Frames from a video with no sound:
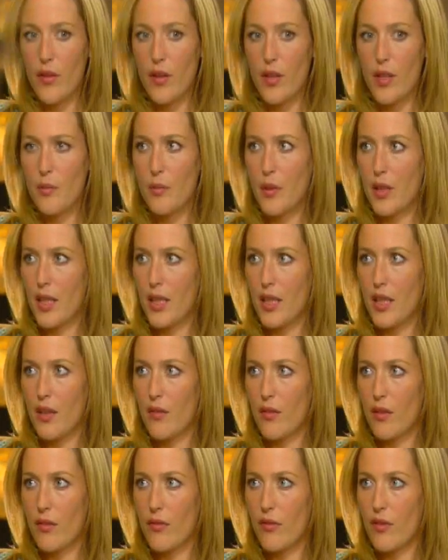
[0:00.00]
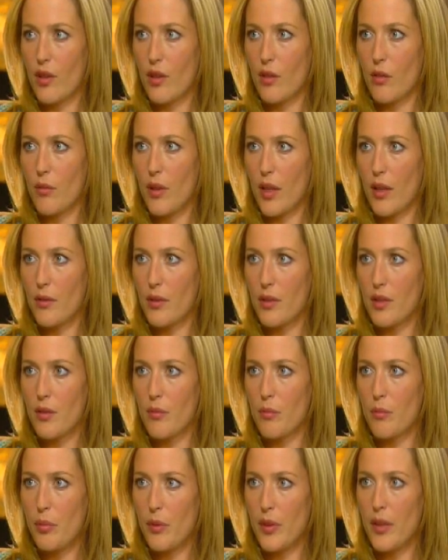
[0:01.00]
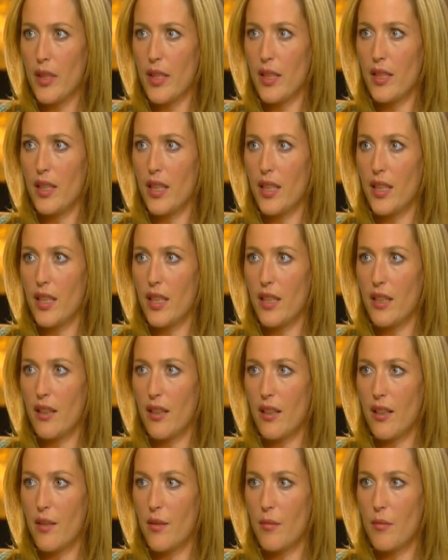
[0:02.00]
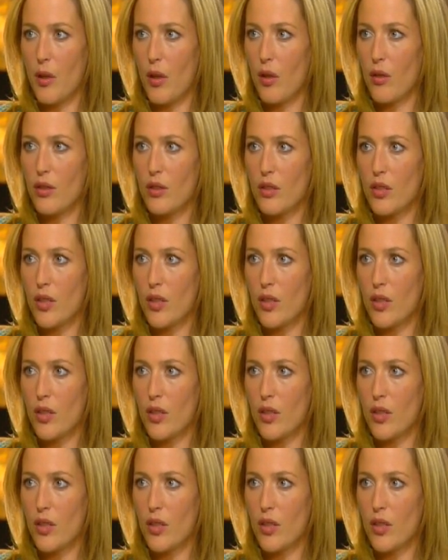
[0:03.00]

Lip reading: very beginning of the film, I was completely on